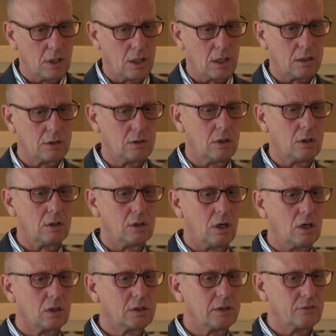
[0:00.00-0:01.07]

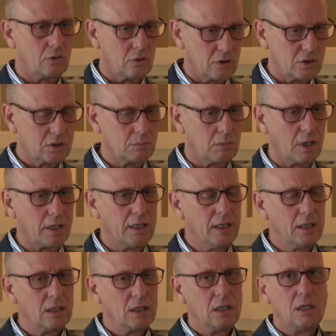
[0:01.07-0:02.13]
hunk of earnest
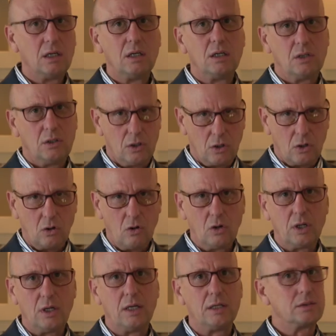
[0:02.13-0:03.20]
money,
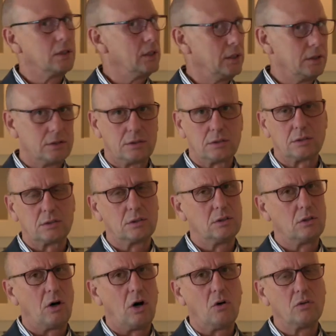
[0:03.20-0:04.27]
is
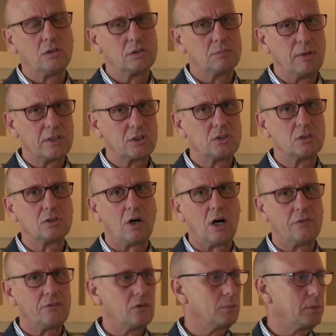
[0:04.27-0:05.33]
always makes your
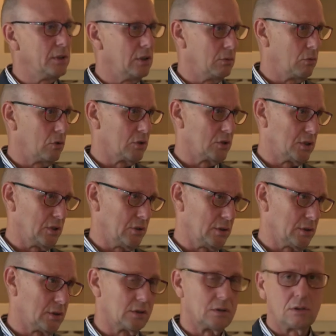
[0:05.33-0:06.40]
offer appear more
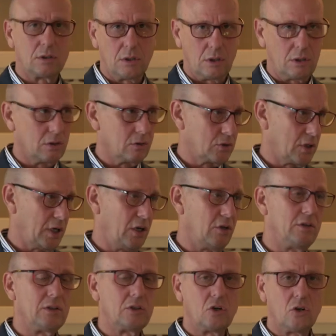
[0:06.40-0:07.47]
serious. So I
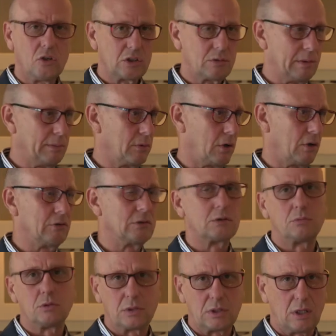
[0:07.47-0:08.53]
would encourage people always
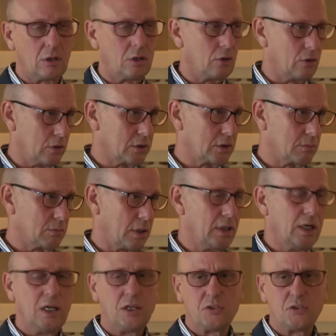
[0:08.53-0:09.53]
to put down an earnest money,